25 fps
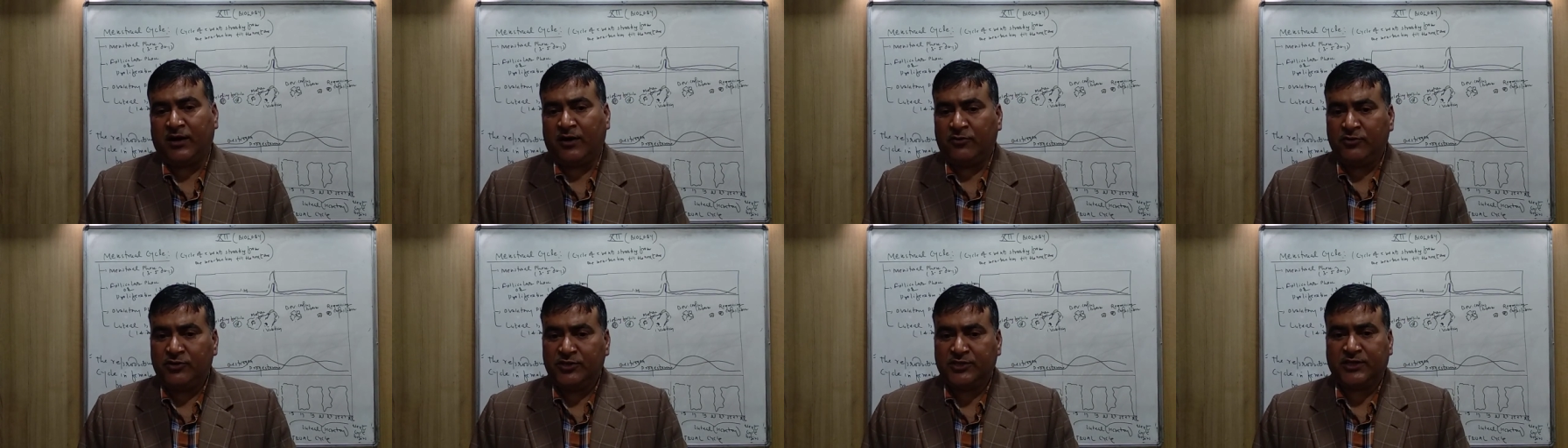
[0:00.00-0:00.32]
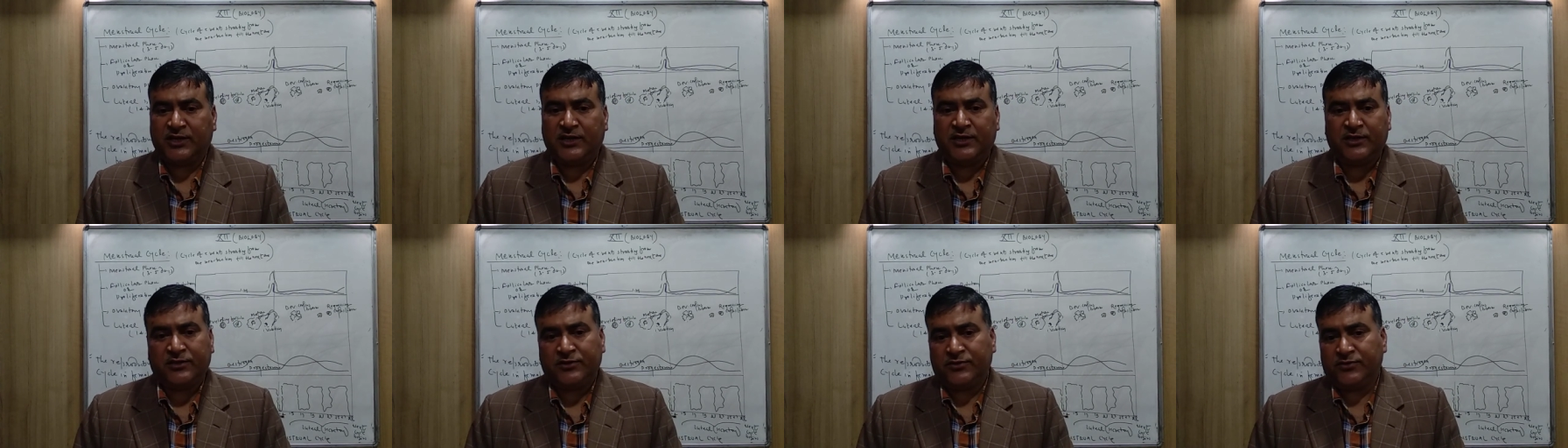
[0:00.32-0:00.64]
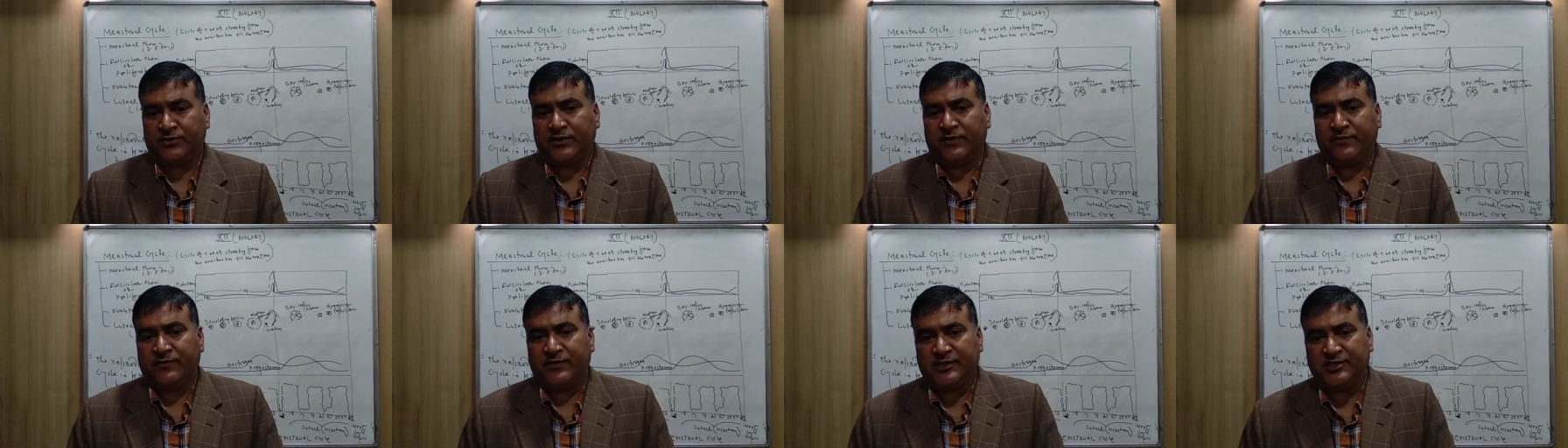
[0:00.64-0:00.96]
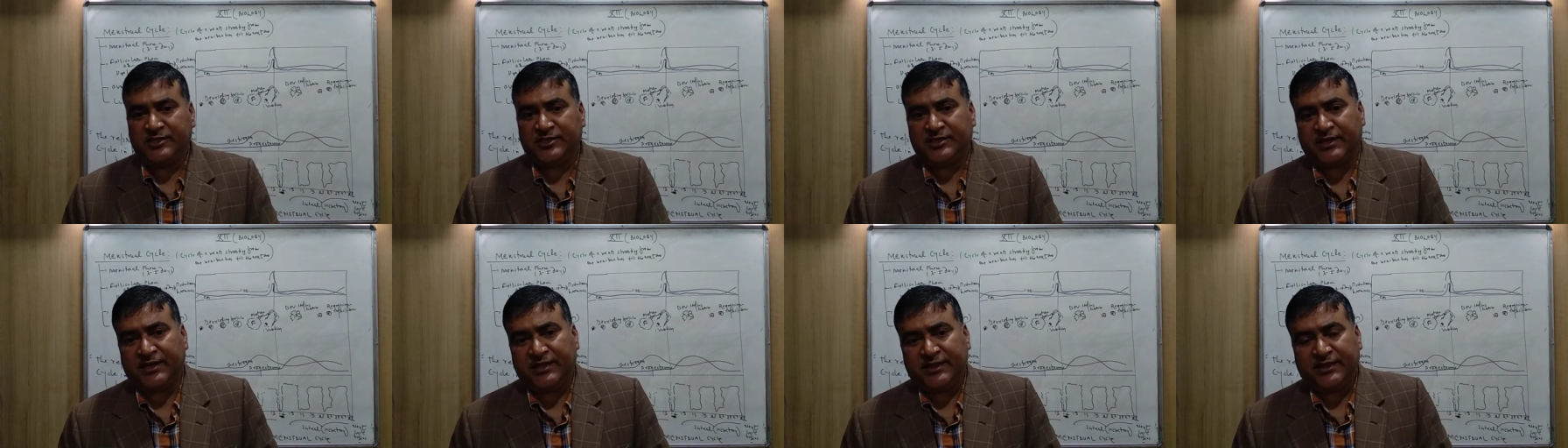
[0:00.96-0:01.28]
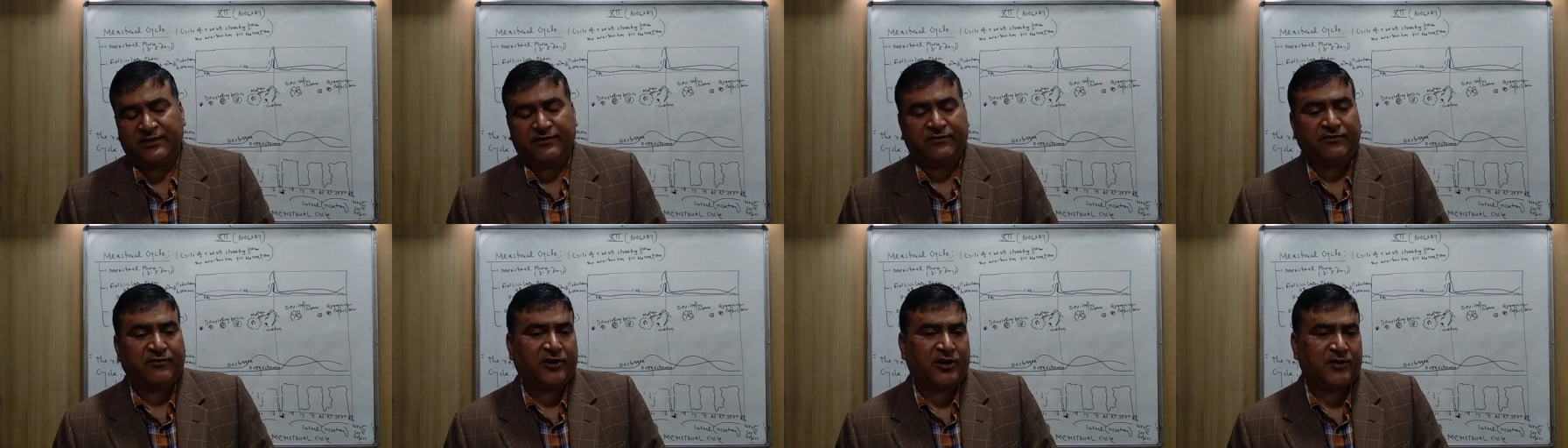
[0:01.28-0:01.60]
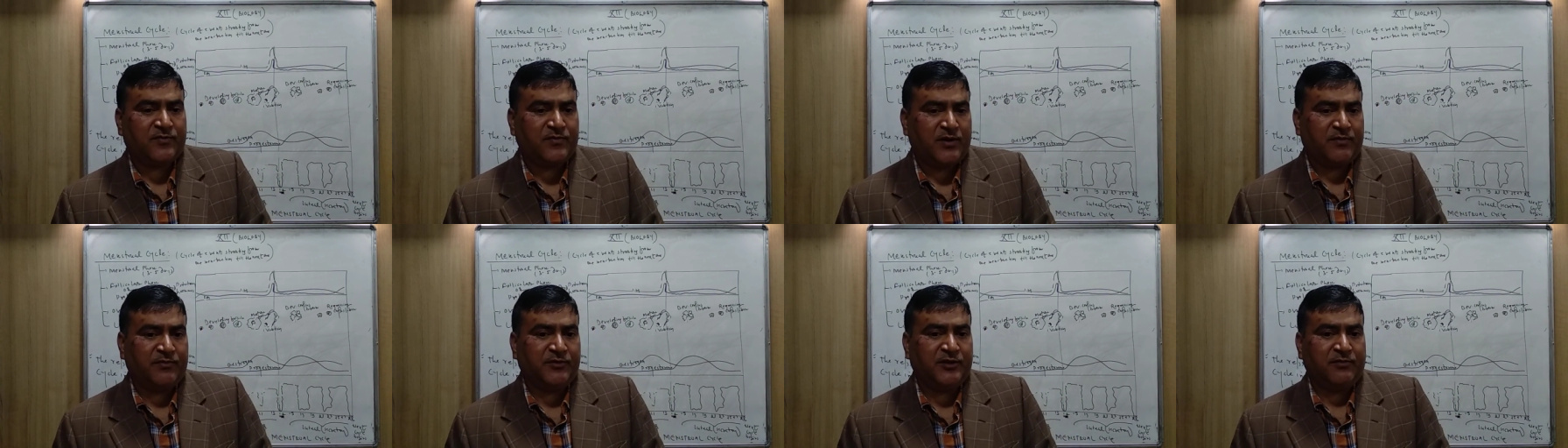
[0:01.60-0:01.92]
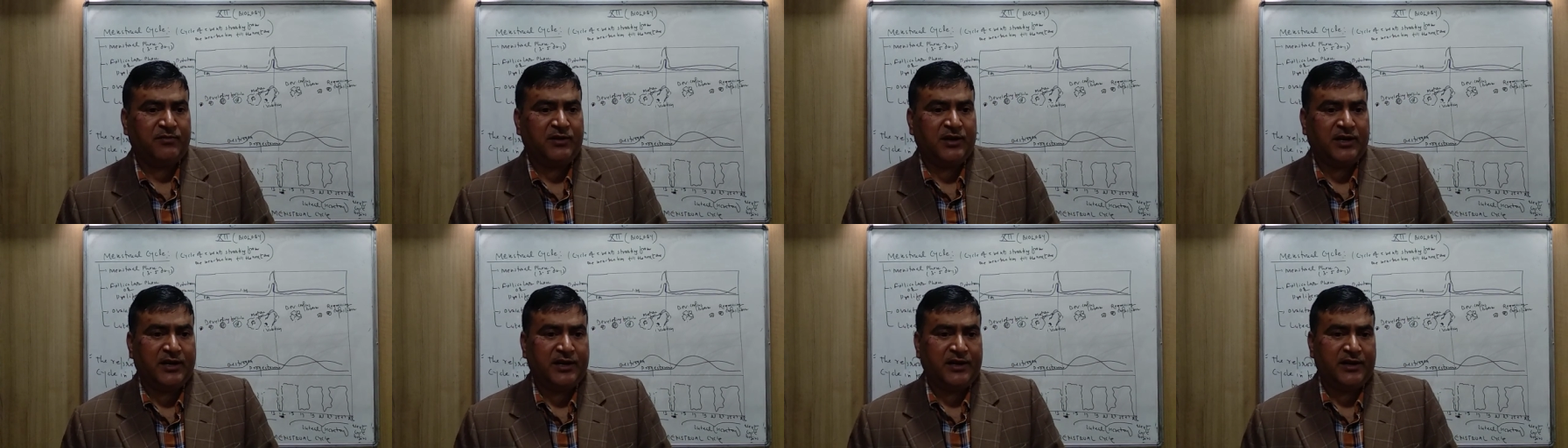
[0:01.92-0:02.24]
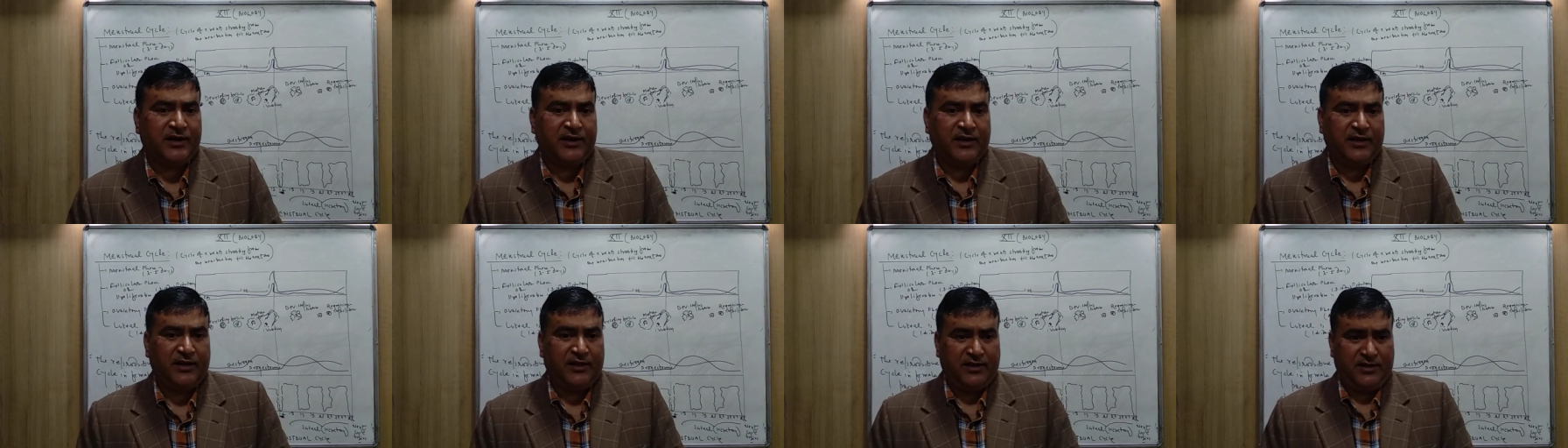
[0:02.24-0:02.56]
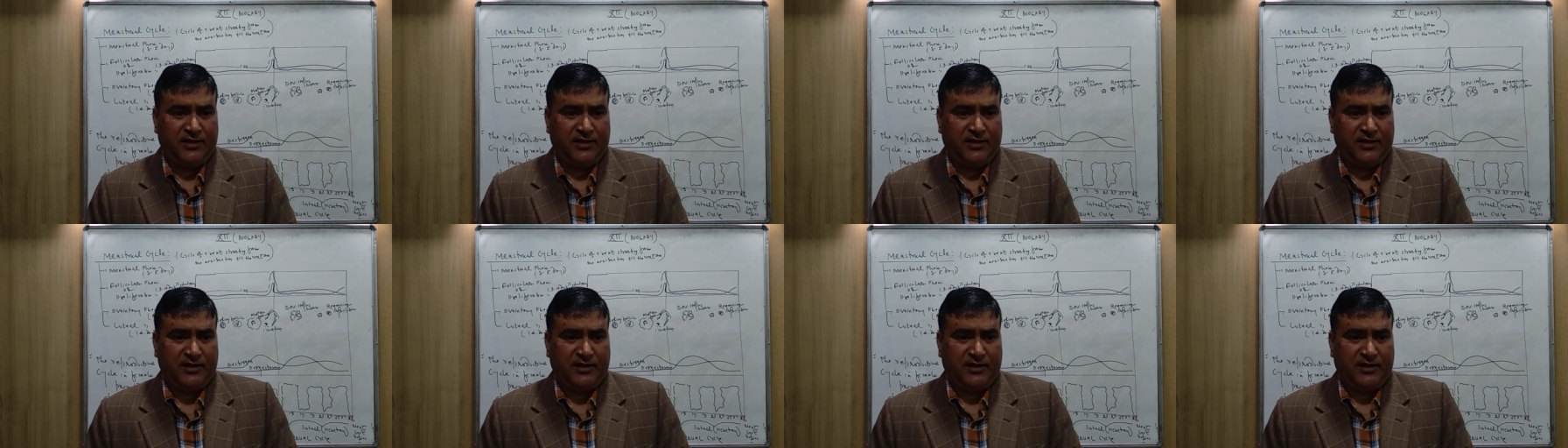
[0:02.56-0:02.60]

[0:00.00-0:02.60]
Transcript: outside through the vagina in the form of the blood.